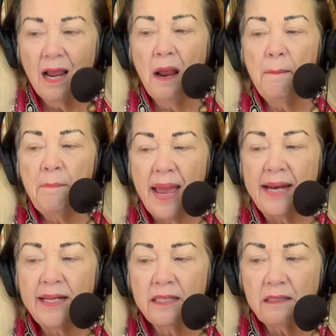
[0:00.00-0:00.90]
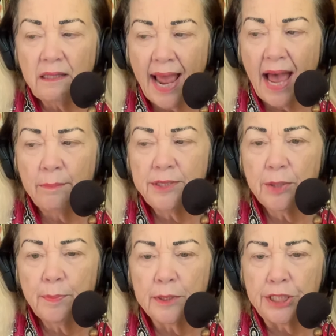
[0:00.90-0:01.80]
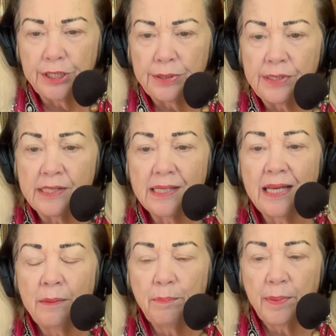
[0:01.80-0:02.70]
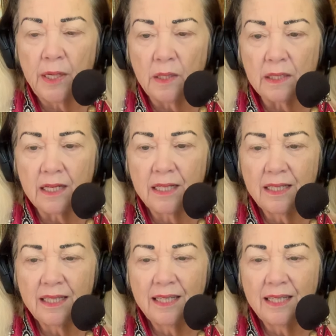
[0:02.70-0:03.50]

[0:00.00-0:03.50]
made in a lab to produce in bulk.